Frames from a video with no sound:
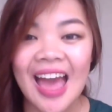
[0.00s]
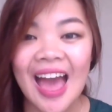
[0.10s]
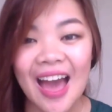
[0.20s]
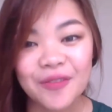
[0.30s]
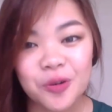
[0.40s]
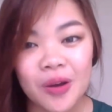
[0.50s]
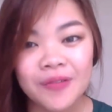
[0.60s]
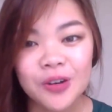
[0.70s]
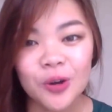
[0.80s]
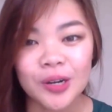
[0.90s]
Have you
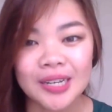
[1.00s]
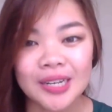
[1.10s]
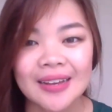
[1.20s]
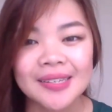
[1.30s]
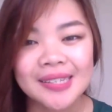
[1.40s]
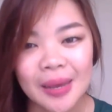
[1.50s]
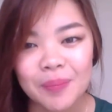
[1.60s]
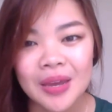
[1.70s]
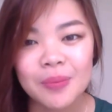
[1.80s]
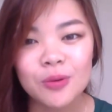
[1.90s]
ever noticed how some
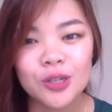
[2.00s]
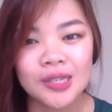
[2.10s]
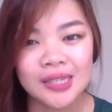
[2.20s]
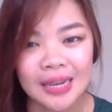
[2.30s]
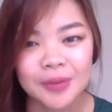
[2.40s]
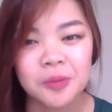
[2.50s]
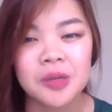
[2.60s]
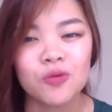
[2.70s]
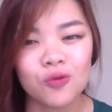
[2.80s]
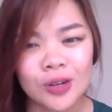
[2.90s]
people just seem to be
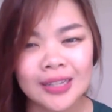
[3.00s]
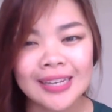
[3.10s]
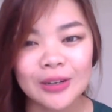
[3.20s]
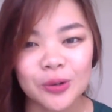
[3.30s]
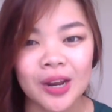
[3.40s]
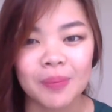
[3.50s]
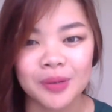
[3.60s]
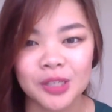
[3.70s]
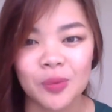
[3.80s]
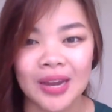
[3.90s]
really good at
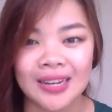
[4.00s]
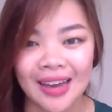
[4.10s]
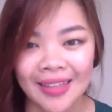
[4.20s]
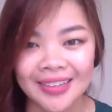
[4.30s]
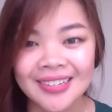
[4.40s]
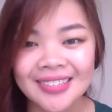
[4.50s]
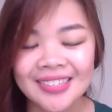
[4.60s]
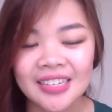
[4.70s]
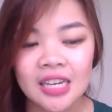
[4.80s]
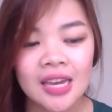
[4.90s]
persuading others?
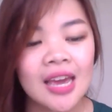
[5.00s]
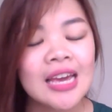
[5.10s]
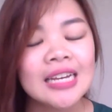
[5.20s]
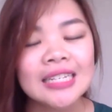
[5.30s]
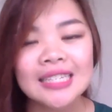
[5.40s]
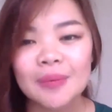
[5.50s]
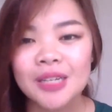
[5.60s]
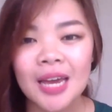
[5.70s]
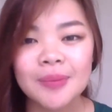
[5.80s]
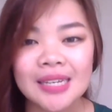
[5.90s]

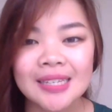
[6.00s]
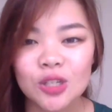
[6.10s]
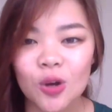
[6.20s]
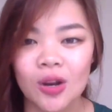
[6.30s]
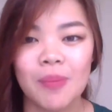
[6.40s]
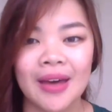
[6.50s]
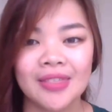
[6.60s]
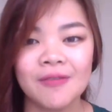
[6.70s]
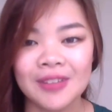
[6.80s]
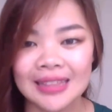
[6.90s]
Sometimes it's not about the
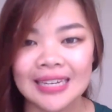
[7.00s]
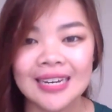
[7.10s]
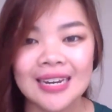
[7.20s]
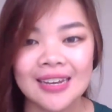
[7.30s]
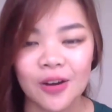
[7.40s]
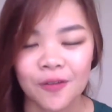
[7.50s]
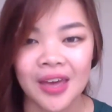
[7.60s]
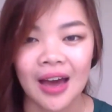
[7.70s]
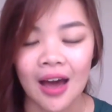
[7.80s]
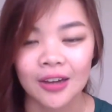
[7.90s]
validity of their
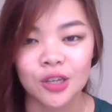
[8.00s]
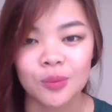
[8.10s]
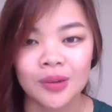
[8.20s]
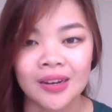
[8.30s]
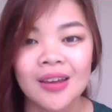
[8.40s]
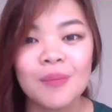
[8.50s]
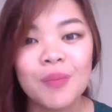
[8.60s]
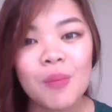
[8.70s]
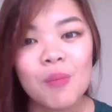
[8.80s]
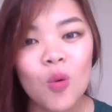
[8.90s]
argument, but
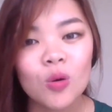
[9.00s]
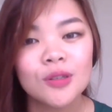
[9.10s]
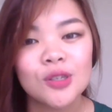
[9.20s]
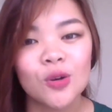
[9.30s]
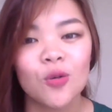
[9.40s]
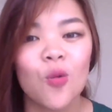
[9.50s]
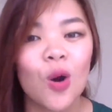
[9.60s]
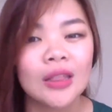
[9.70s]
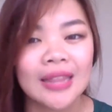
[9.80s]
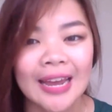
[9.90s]
more so what
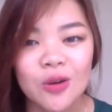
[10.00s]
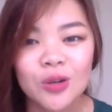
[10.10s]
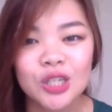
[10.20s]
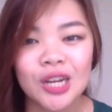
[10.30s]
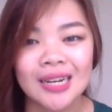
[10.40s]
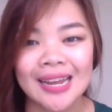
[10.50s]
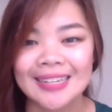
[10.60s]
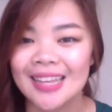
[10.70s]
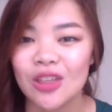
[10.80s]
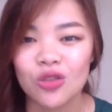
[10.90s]
language techniques
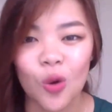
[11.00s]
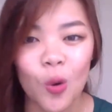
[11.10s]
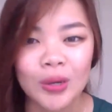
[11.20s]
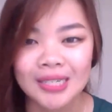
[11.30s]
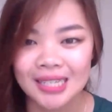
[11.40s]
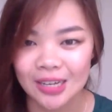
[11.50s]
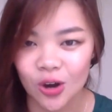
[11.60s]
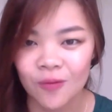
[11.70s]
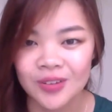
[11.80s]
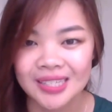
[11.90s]
they throw into the
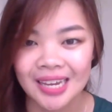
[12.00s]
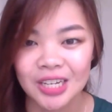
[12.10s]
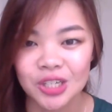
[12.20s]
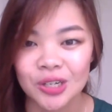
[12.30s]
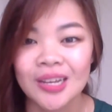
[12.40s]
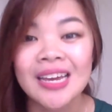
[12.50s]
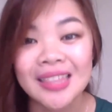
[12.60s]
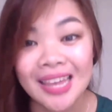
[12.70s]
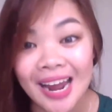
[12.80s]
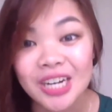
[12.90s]
conversation that
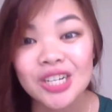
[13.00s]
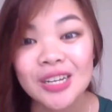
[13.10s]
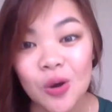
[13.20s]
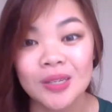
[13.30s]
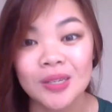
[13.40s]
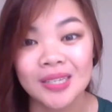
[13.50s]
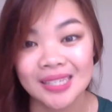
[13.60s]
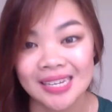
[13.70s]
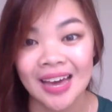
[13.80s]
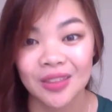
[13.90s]
actually hooks the
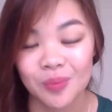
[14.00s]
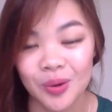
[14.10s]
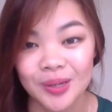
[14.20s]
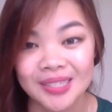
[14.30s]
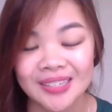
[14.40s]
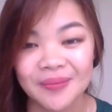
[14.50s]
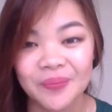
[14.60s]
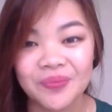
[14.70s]
other person.